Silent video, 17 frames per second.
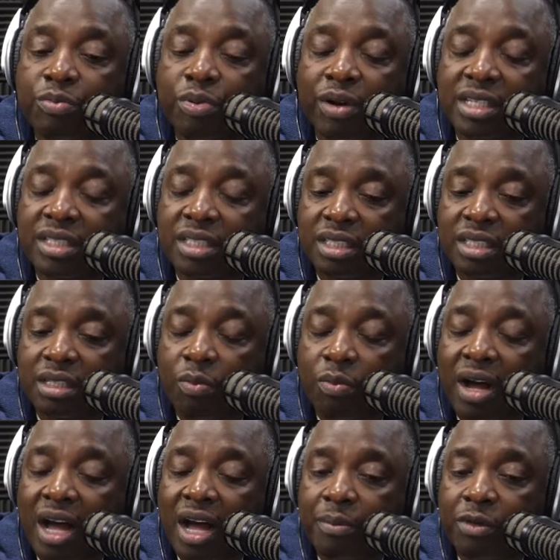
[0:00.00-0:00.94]
President
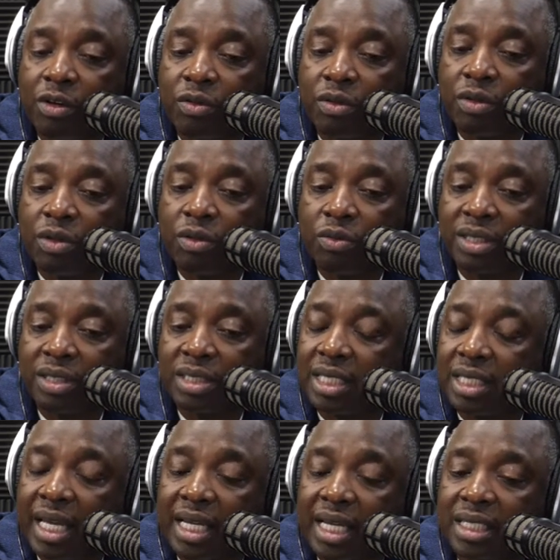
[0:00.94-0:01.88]
Obama was
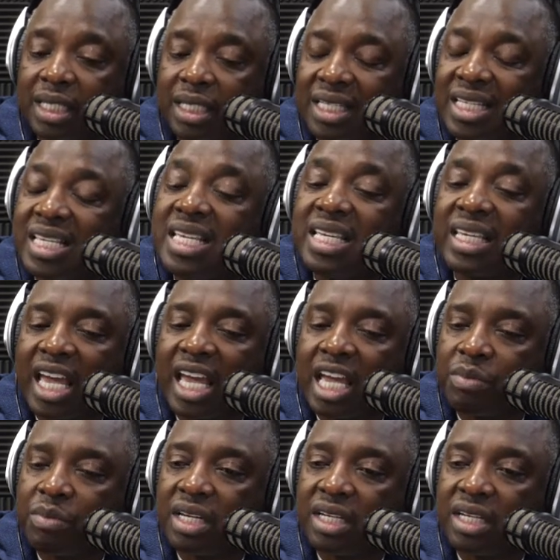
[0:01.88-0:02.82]
elected, and he
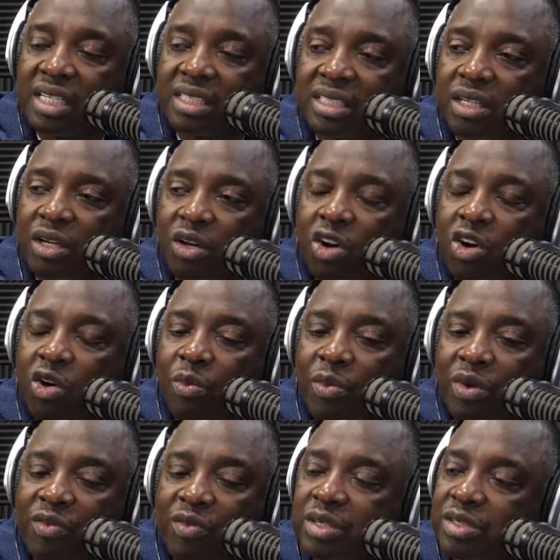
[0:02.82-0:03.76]
came in. They said, "Oh
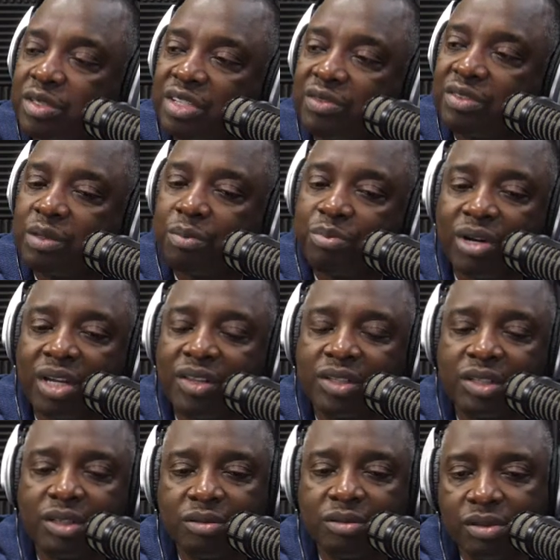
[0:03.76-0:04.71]
man, we're gonna see what the brother
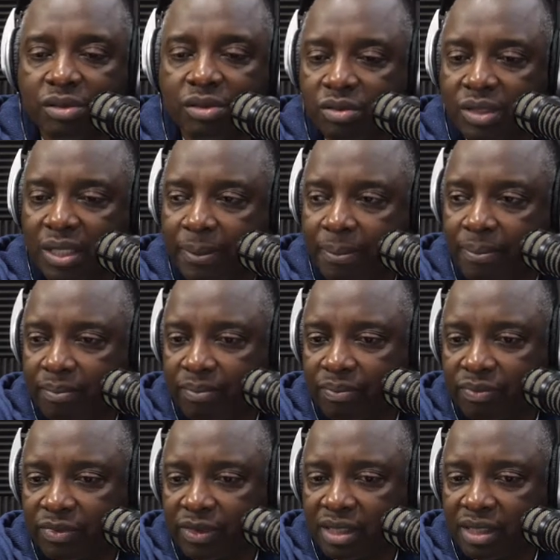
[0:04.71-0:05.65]
gonna do."
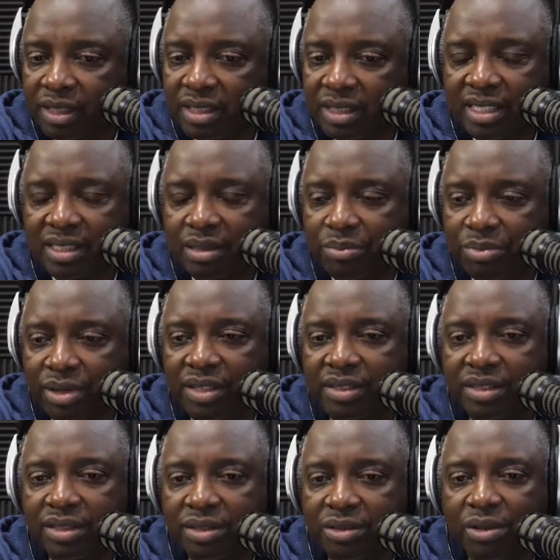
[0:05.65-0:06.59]
It takes a brother
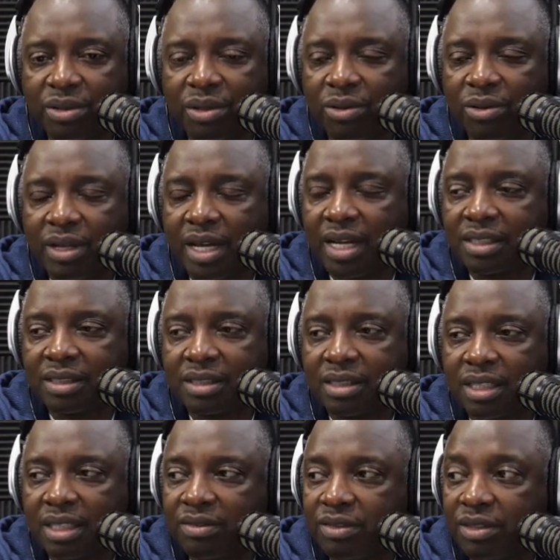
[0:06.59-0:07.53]
to do a whole lot of
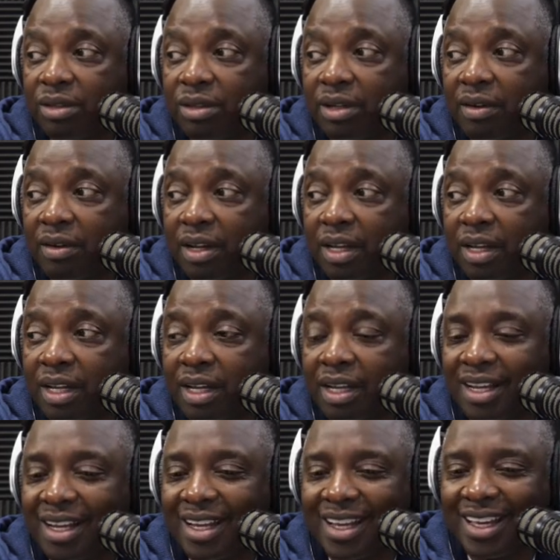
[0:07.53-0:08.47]
stuff. You know that,
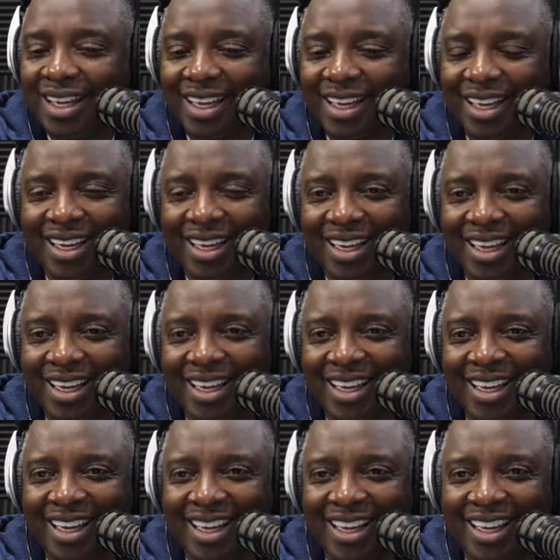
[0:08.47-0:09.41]

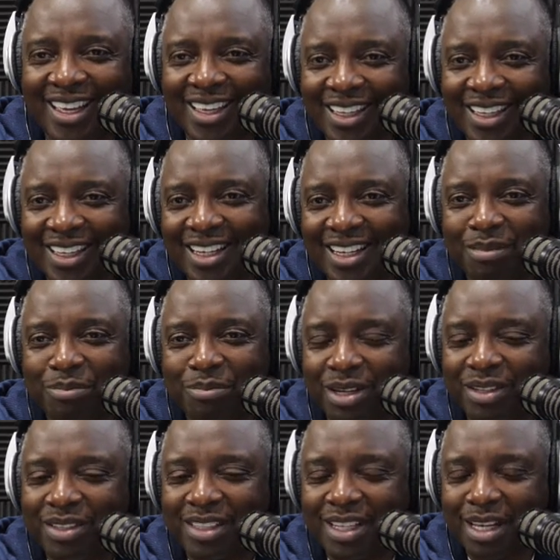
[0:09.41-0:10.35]
right? Let a
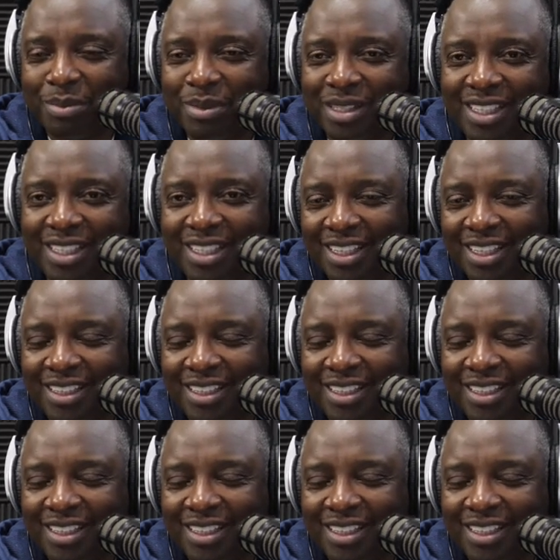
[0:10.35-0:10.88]
brother come in there.